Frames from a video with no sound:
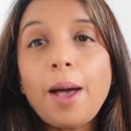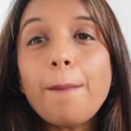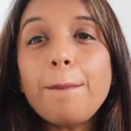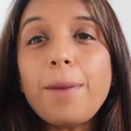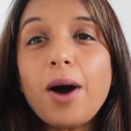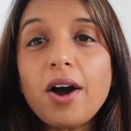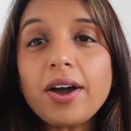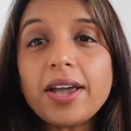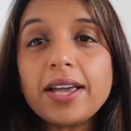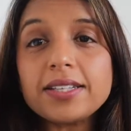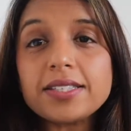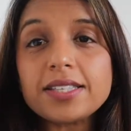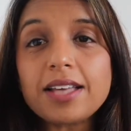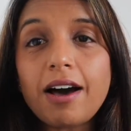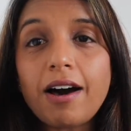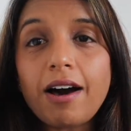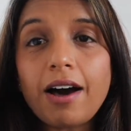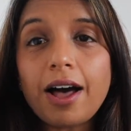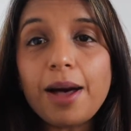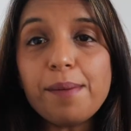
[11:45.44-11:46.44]
pockets
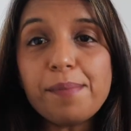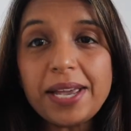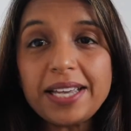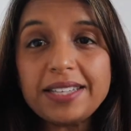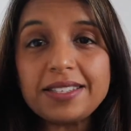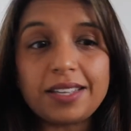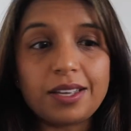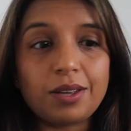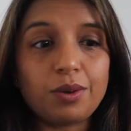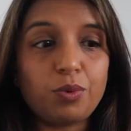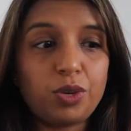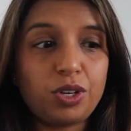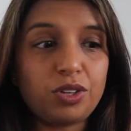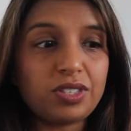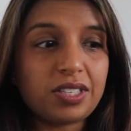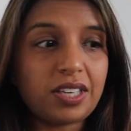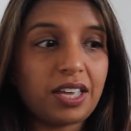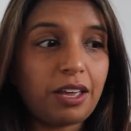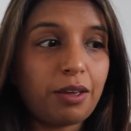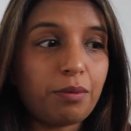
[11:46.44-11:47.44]
are amazing when you're
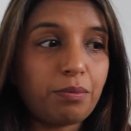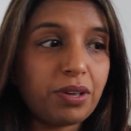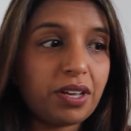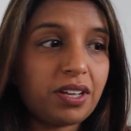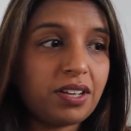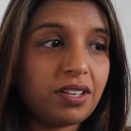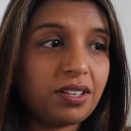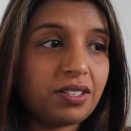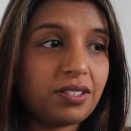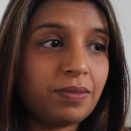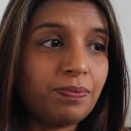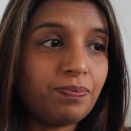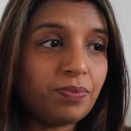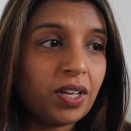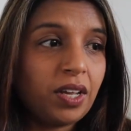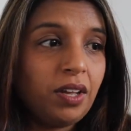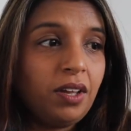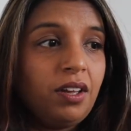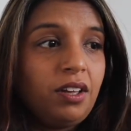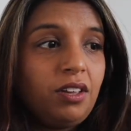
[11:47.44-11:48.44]
skiing, because
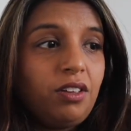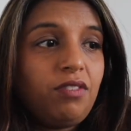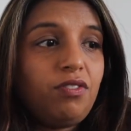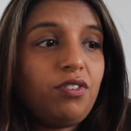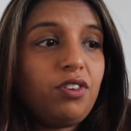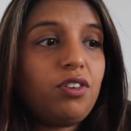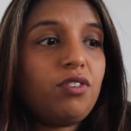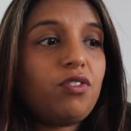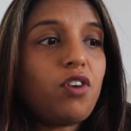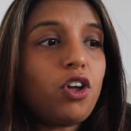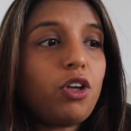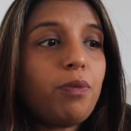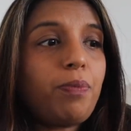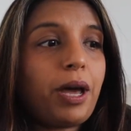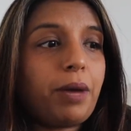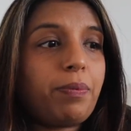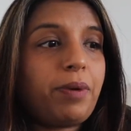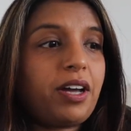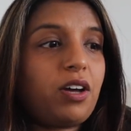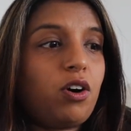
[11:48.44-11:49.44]
you've got your
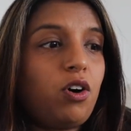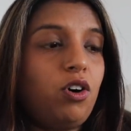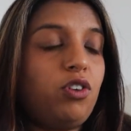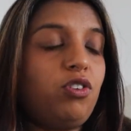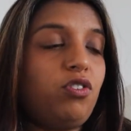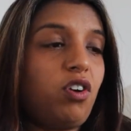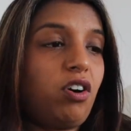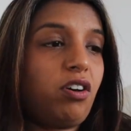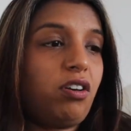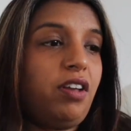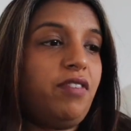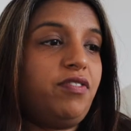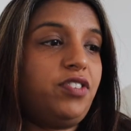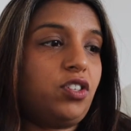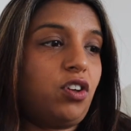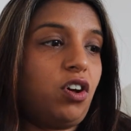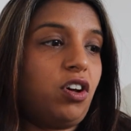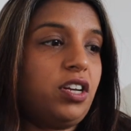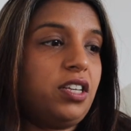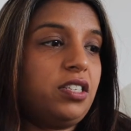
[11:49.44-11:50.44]
backpack on, you've got gloves
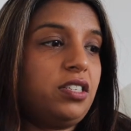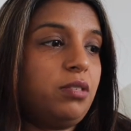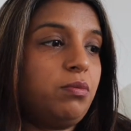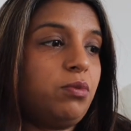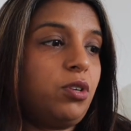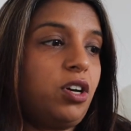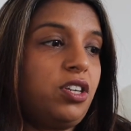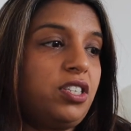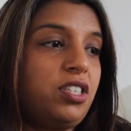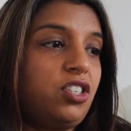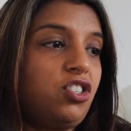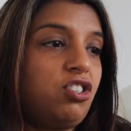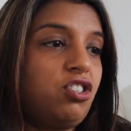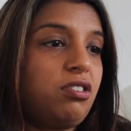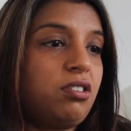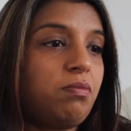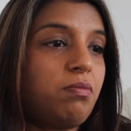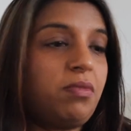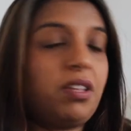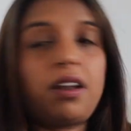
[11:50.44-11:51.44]
on, and sometimes it's
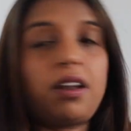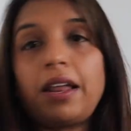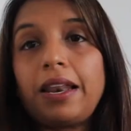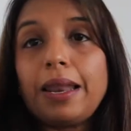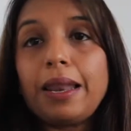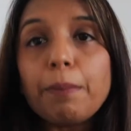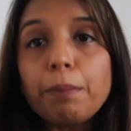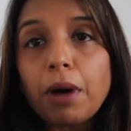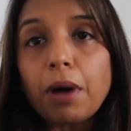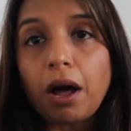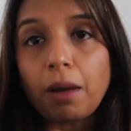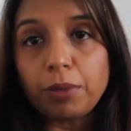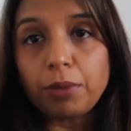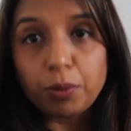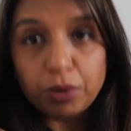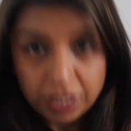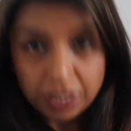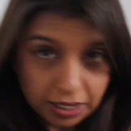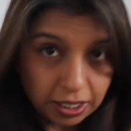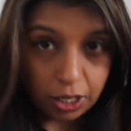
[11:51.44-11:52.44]
just something like lip balm you
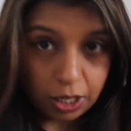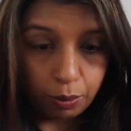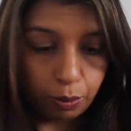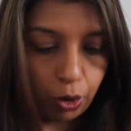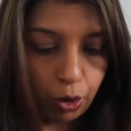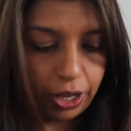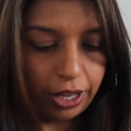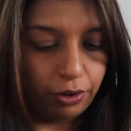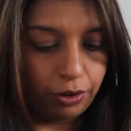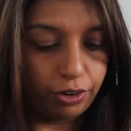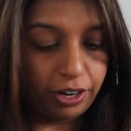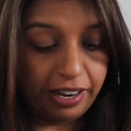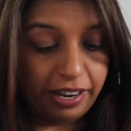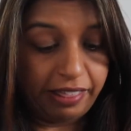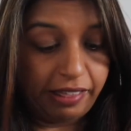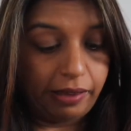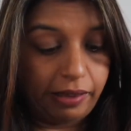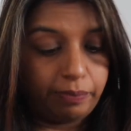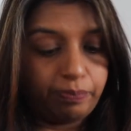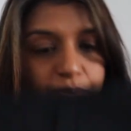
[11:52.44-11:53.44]
want to stick in your pocket or anything.